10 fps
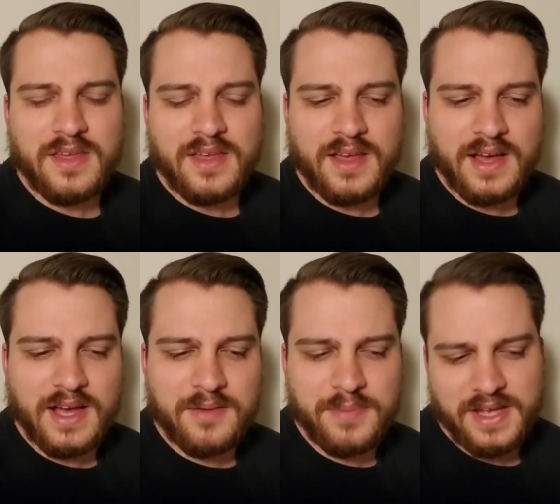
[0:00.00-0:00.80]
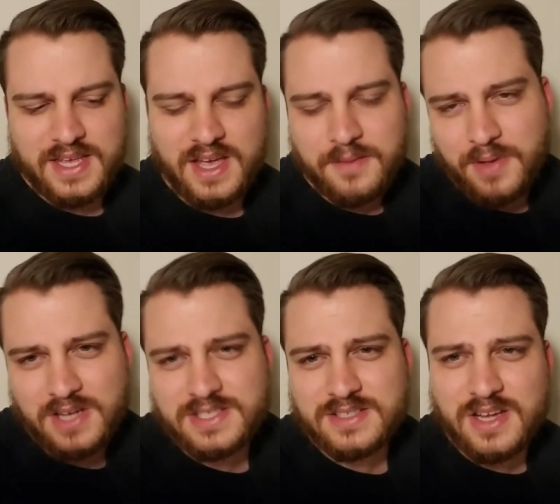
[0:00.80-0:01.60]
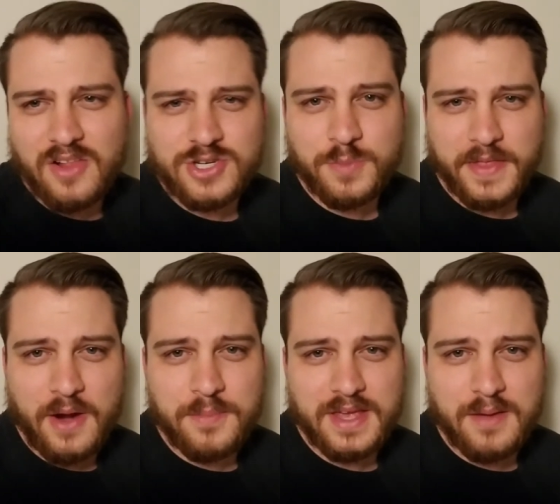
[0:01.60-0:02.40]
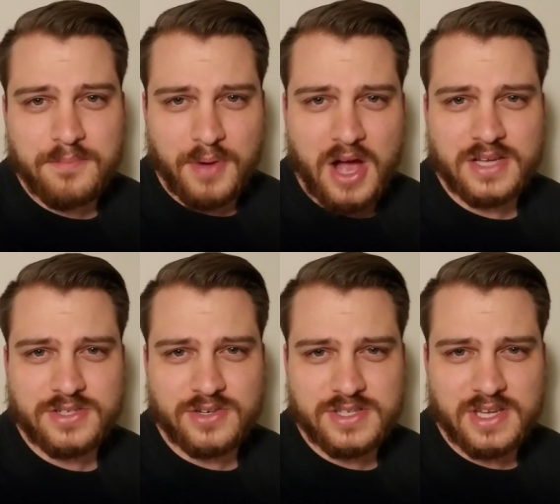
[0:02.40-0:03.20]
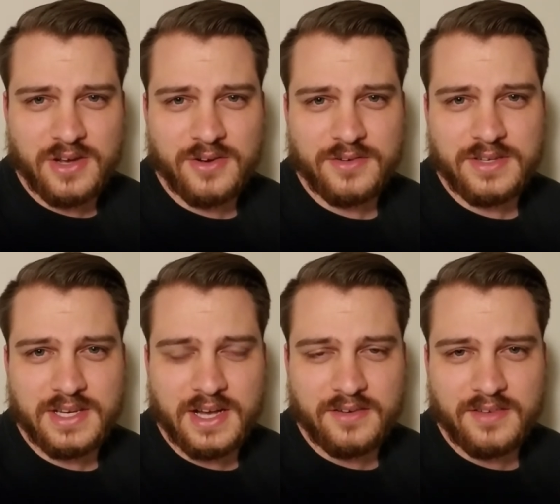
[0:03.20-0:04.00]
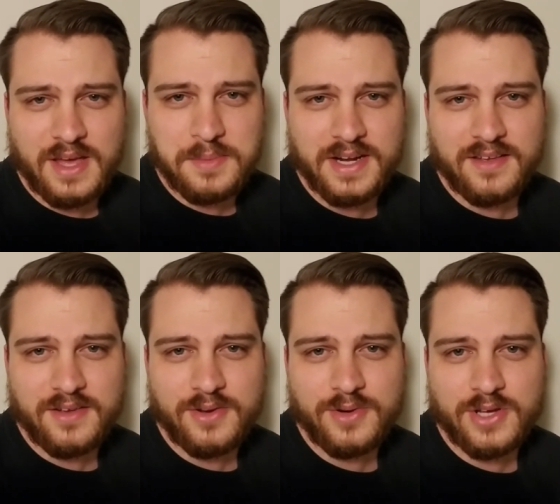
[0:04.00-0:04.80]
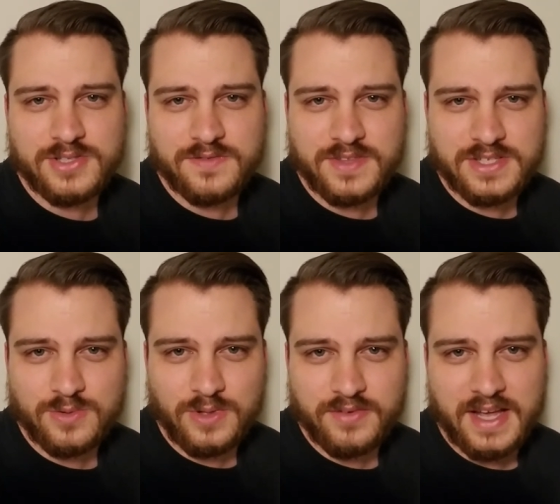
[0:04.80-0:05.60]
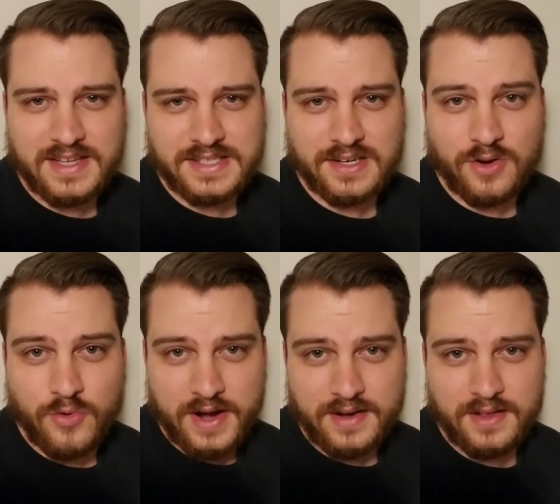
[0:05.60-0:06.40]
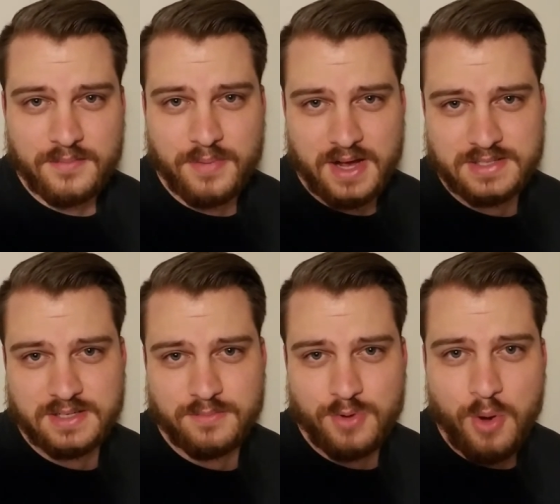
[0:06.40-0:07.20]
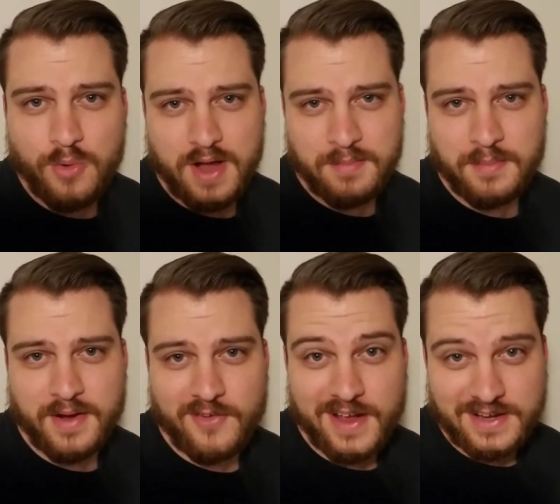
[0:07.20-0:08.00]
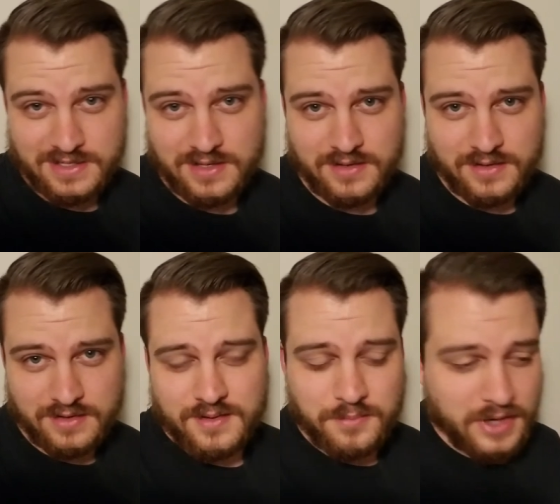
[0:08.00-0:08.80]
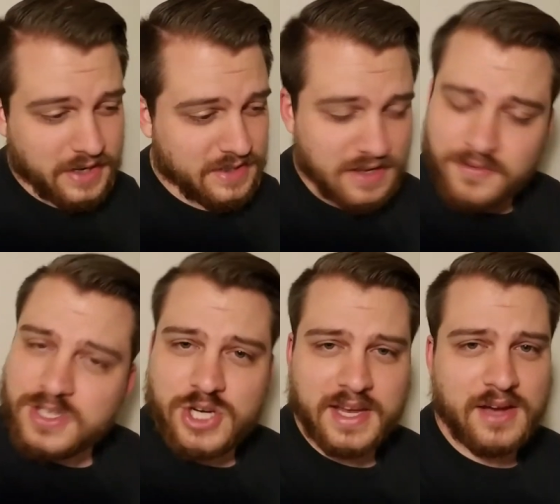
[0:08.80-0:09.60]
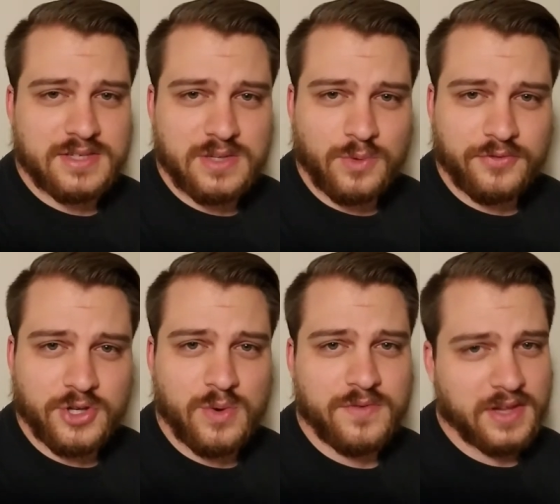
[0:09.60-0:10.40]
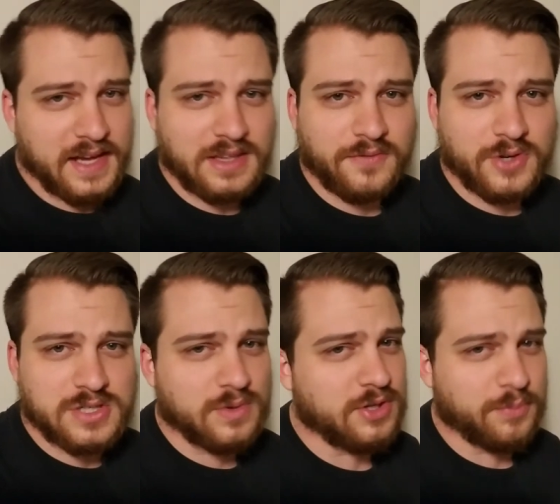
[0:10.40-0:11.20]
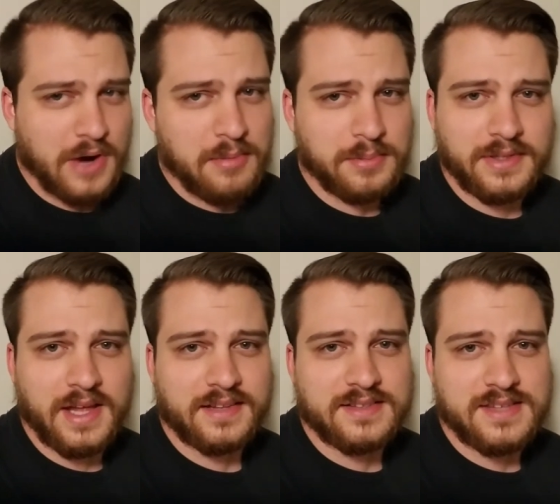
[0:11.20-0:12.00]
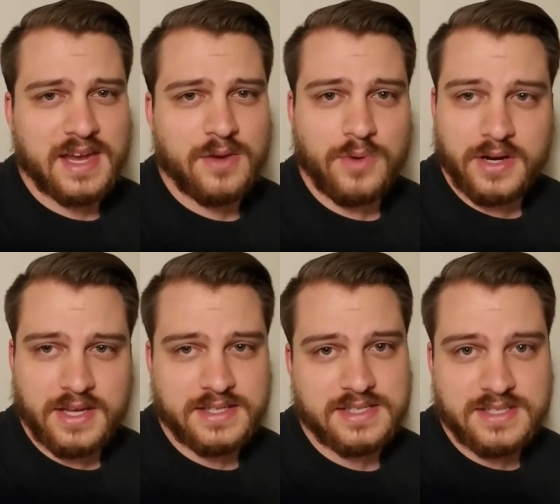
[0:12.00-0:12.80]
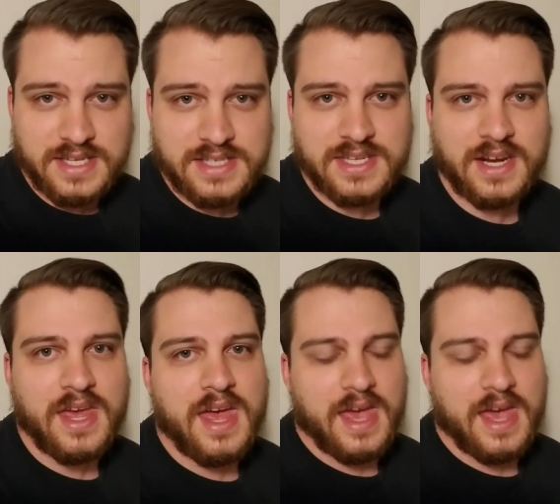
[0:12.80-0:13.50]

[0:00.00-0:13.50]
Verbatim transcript: Uh, but he got a boxing scholarship without being a boxer, so, you know, I mean, who knows if this school even has an accredited boxing program, am I right? But uh, definitely check out Teen Wolf Too. If you like the first one, you'll probably like the second one. It's decent.